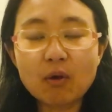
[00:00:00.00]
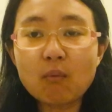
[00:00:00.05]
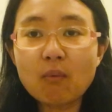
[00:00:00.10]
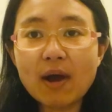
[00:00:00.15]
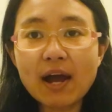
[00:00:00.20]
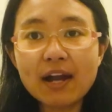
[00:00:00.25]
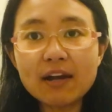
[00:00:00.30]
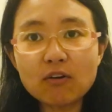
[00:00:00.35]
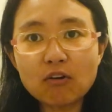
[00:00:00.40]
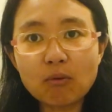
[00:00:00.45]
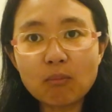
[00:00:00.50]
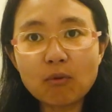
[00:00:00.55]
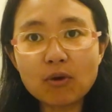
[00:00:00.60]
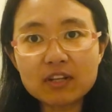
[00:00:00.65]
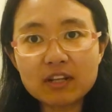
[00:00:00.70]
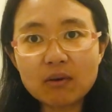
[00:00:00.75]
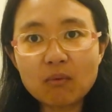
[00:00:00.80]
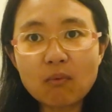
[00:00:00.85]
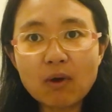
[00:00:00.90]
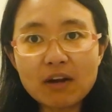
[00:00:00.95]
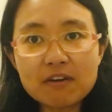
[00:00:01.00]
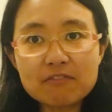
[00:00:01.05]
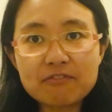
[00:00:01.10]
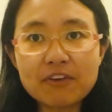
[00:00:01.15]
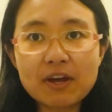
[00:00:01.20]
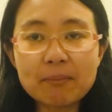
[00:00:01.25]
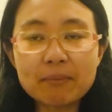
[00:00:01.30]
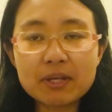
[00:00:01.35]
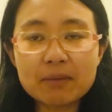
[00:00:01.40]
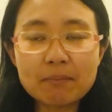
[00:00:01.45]
one or more than one
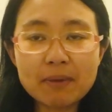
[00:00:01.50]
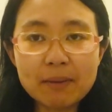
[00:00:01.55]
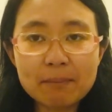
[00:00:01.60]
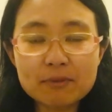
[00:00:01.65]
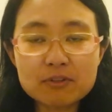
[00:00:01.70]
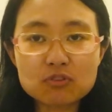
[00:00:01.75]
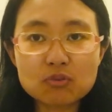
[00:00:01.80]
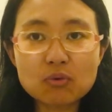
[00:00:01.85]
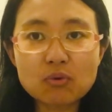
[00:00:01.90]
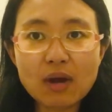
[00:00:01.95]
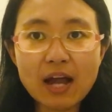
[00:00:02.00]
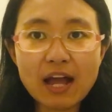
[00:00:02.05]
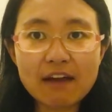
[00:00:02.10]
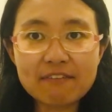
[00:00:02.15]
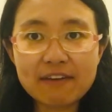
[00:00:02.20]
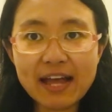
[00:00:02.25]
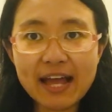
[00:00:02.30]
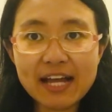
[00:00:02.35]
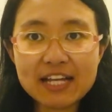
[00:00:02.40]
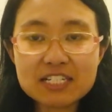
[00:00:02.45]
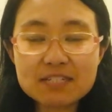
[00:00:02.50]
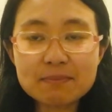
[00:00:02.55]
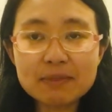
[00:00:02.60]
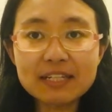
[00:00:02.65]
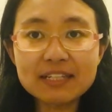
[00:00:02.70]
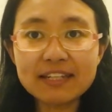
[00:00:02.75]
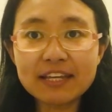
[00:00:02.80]
family members who have asthma,